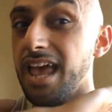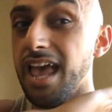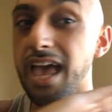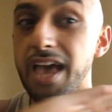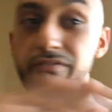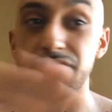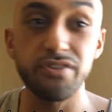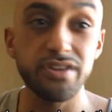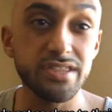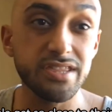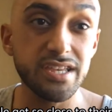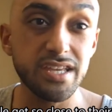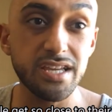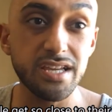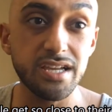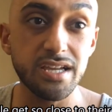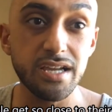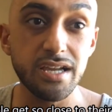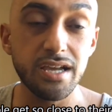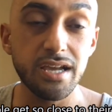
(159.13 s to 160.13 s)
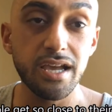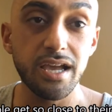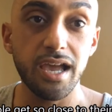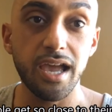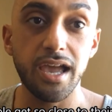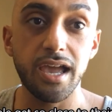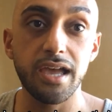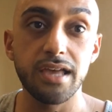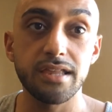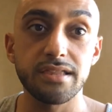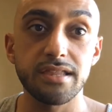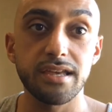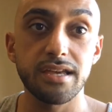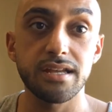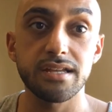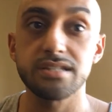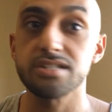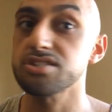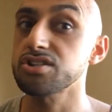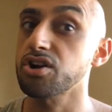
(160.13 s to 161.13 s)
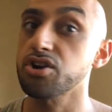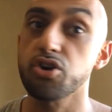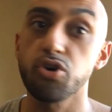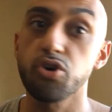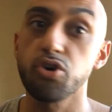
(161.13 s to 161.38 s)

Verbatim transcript: everything and then start going.